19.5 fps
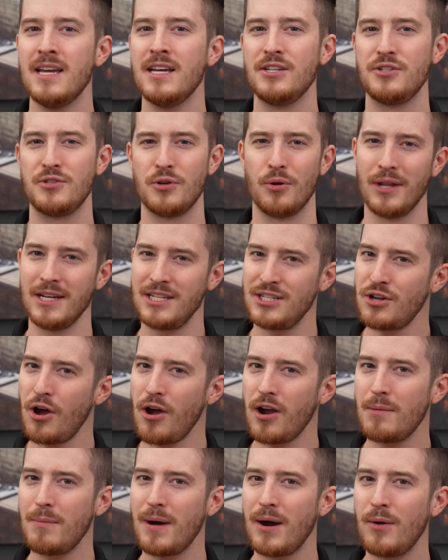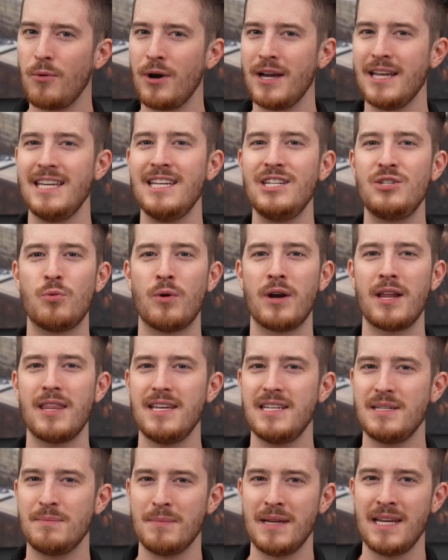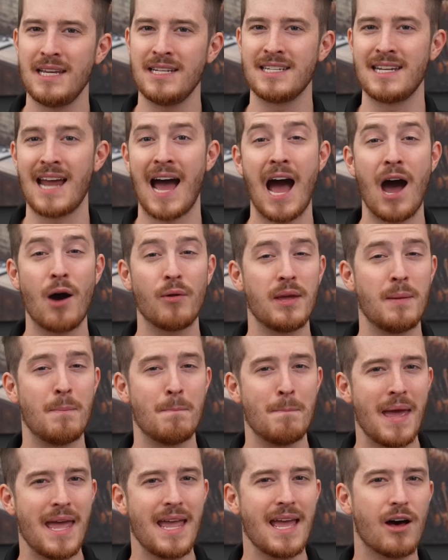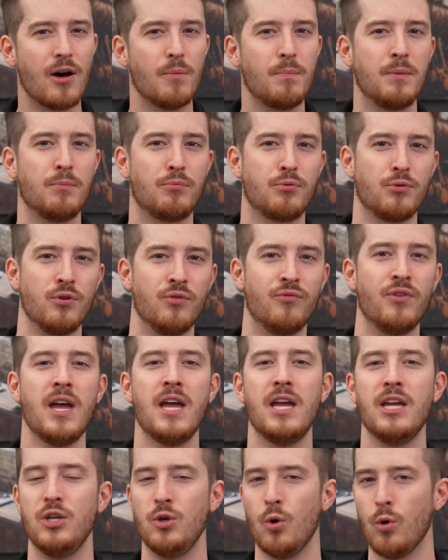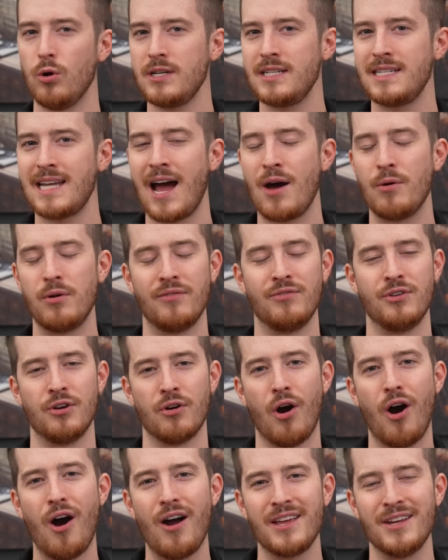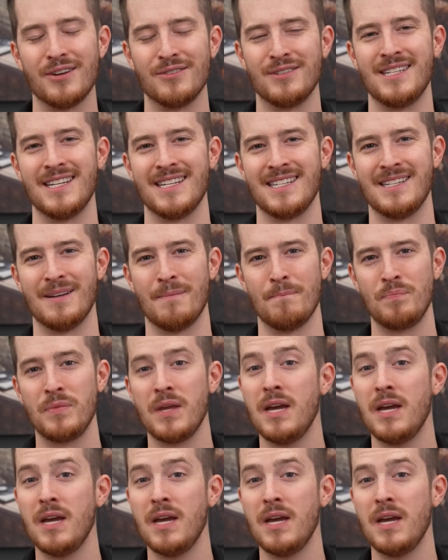So let's talk about what each one of these means and how they may help improve your sound of your audio system.